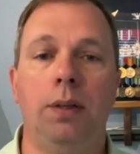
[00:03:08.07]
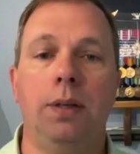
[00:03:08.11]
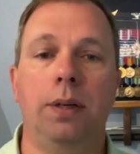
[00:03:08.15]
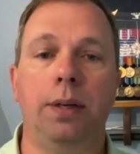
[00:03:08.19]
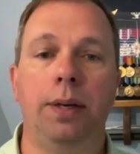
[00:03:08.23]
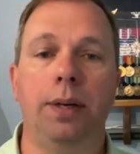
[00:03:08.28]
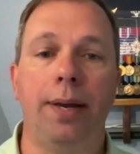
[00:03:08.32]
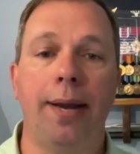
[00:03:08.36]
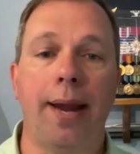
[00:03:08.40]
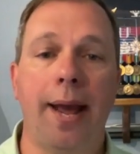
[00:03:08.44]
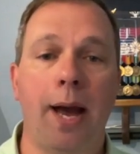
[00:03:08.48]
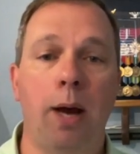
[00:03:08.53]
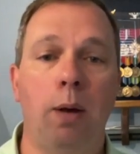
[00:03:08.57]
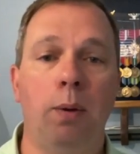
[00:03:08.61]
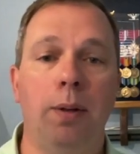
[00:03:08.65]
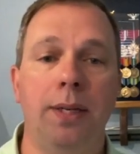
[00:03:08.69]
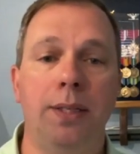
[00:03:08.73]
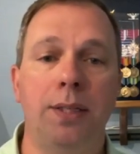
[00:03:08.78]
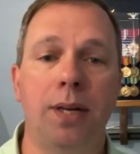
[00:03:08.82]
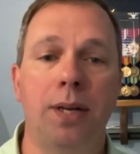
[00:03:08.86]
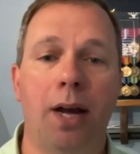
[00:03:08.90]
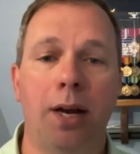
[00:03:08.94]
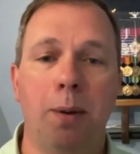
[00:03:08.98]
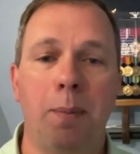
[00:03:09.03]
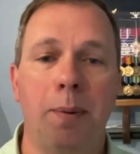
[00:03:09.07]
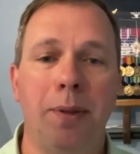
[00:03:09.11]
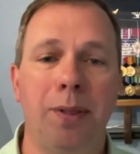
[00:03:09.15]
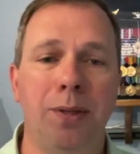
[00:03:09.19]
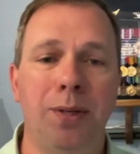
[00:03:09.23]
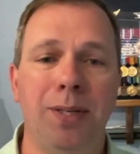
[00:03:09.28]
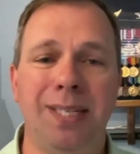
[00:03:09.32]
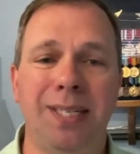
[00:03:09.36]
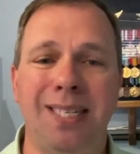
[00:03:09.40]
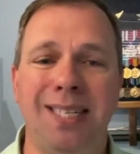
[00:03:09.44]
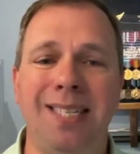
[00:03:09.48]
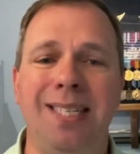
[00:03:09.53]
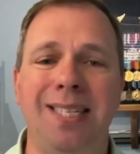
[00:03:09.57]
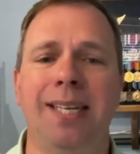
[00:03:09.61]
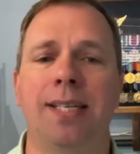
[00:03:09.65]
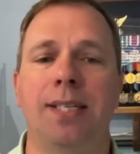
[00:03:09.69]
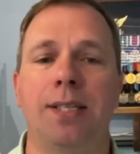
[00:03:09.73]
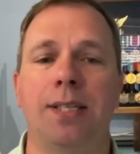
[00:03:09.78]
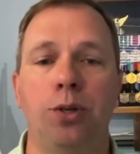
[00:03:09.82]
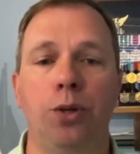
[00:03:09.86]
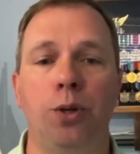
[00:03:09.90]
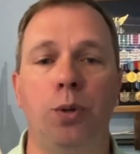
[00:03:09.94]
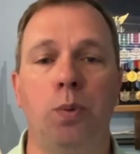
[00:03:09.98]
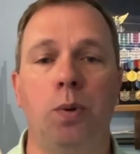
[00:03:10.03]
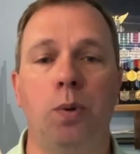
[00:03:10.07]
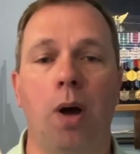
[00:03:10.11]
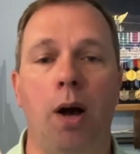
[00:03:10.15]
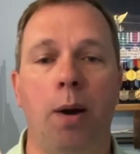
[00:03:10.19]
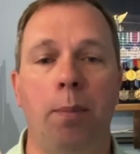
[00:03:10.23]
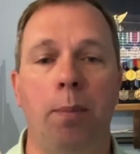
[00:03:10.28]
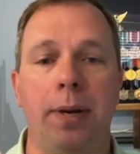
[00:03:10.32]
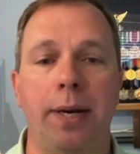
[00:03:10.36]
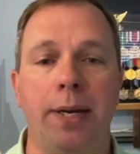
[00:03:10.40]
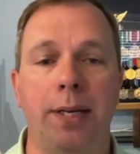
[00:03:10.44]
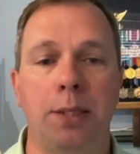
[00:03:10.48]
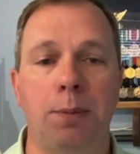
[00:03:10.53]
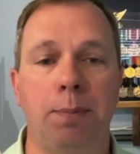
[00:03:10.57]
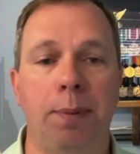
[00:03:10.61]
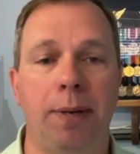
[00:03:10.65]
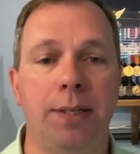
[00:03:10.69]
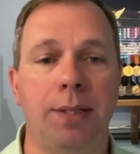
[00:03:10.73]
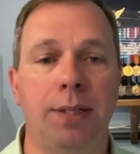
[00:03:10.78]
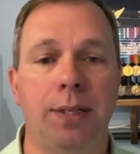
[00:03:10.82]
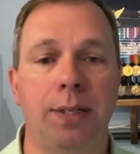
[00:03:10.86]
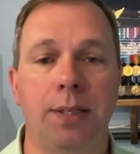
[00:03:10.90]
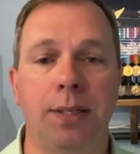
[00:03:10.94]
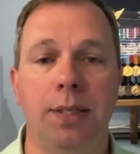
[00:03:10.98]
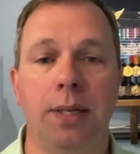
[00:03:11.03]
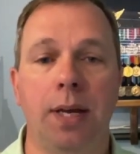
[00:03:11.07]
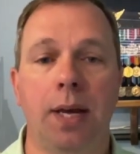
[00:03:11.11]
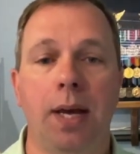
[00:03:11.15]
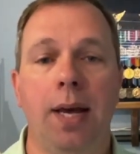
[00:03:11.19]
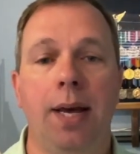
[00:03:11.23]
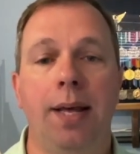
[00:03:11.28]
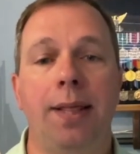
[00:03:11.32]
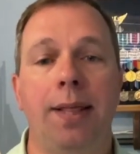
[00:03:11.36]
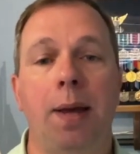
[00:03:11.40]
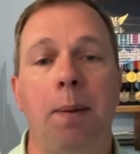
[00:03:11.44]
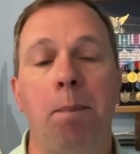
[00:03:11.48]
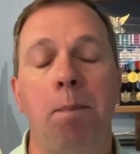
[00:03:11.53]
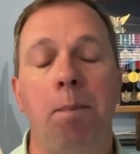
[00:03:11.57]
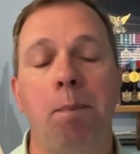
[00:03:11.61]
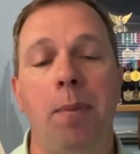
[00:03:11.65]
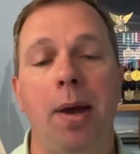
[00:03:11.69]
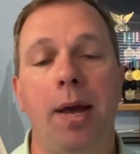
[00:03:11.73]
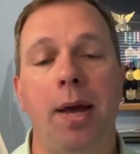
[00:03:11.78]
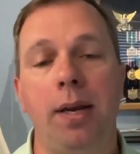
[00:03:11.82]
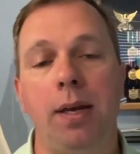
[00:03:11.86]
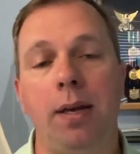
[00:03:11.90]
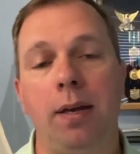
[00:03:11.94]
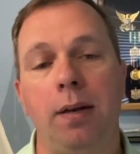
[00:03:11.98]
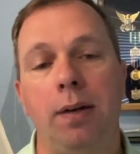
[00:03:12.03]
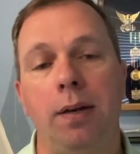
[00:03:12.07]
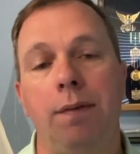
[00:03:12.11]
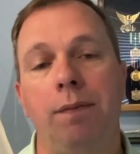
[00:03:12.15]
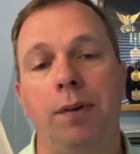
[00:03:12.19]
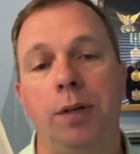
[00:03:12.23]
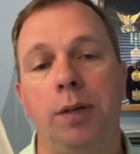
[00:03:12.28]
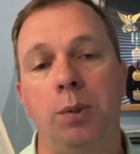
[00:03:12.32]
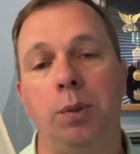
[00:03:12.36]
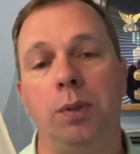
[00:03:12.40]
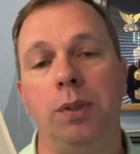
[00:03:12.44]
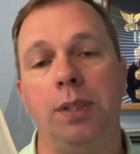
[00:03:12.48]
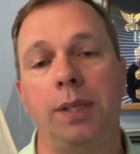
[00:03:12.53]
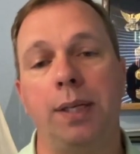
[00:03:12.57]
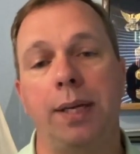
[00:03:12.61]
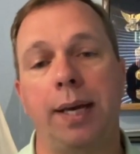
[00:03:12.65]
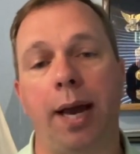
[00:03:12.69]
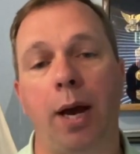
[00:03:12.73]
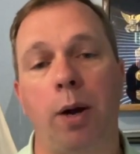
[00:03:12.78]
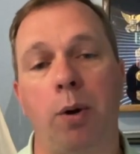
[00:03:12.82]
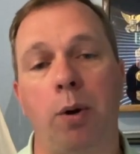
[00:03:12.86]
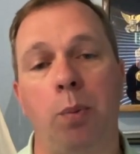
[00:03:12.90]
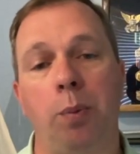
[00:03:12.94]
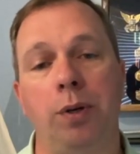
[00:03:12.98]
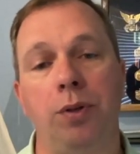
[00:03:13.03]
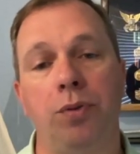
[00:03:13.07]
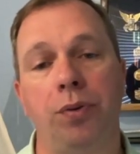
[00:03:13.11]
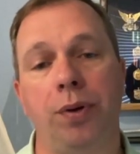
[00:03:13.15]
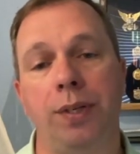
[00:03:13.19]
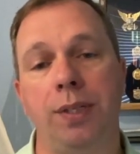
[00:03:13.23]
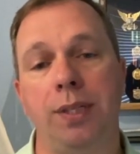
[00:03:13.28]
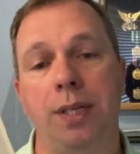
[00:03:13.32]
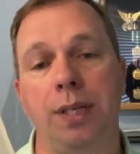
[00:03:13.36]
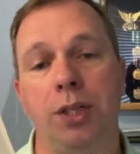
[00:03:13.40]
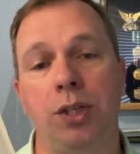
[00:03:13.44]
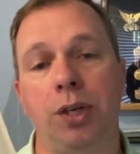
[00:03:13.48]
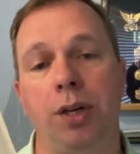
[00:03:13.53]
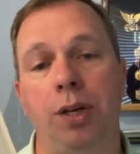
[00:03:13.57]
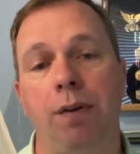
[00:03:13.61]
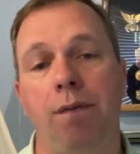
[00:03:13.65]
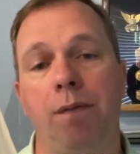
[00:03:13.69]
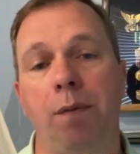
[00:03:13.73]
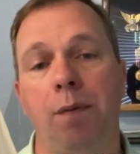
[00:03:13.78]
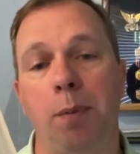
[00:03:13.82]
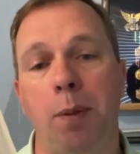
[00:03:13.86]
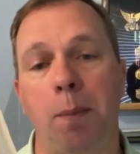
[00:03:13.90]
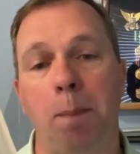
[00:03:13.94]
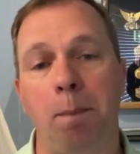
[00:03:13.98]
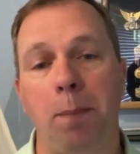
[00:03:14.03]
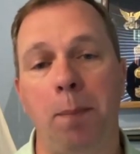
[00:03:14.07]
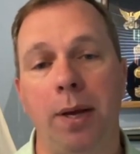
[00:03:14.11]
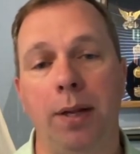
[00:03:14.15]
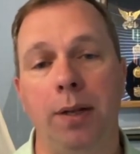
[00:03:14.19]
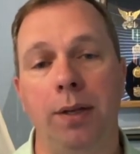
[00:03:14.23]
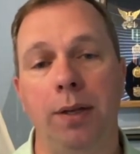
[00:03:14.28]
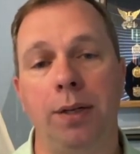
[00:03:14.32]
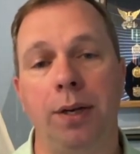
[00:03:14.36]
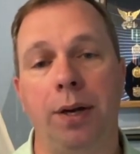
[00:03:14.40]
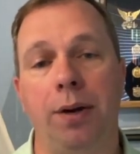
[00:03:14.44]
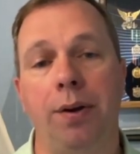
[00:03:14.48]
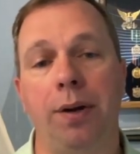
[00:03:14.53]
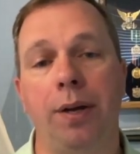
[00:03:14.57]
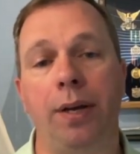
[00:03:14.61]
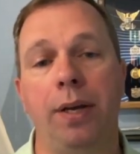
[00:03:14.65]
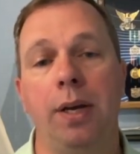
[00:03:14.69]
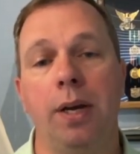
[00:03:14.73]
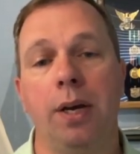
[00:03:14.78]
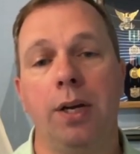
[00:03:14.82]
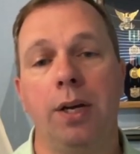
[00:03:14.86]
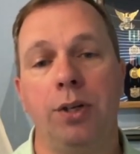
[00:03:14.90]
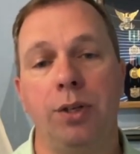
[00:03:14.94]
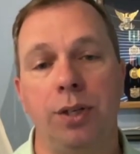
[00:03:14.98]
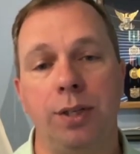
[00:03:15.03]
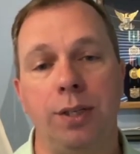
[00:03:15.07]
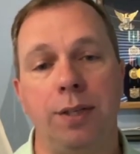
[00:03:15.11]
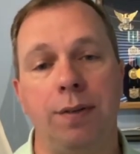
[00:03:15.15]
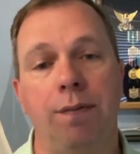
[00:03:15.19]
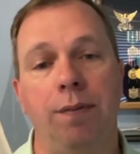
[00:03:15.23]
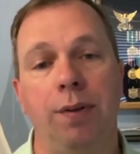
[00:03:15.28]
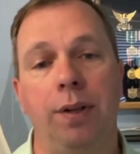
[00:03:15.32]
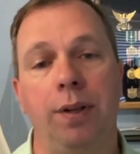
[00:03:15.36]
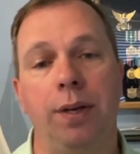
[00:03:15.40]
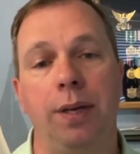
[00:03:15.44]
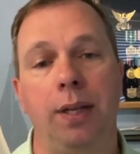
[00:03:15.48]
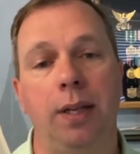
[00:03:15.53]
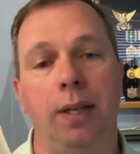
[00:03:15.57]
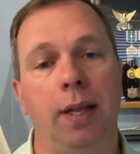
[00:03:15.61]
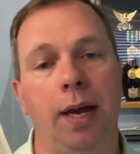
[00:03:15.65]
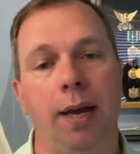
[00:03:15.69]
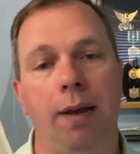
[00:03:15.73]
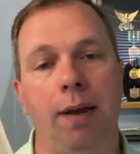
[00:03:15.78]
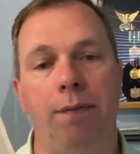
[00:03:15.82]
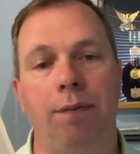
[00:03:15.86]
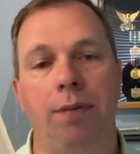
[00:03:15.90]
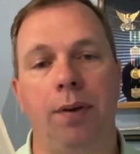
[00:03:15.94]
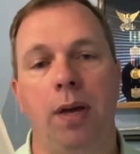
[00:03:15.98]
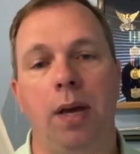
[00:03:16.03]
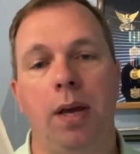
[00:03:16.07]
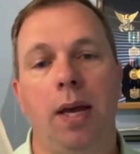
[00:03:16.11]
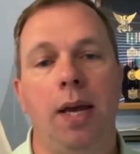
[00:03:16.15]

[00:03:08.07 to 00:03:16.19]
Now, let's talk about these 6 new common expenses that many individuals encounter when transitioning from the military to civilian life.